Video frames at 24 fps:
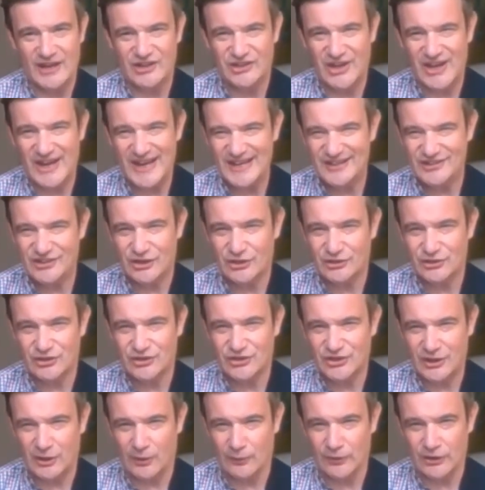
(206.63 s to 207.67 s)
It's easier to
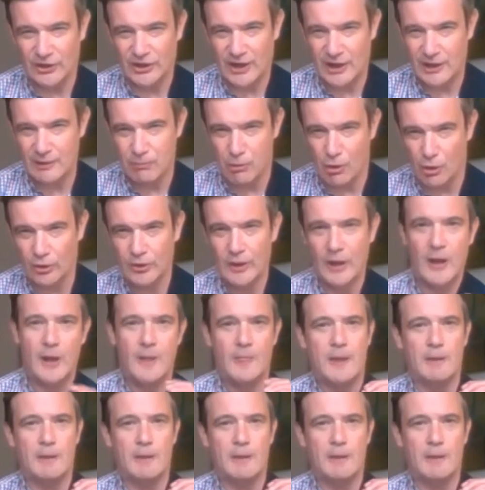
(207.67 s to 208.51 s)
see on the keyboard.